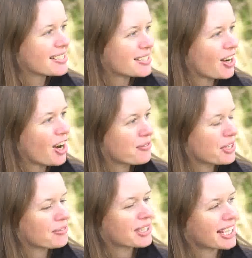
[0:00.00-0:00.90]
So
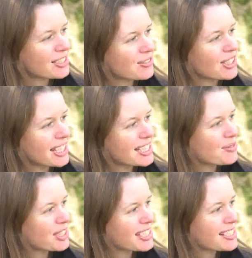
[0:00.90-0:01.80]
hopefully over the next few
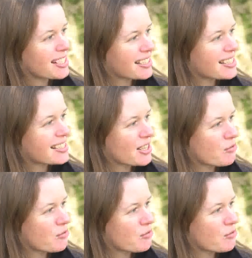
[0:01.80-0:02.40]
years we're going to start to see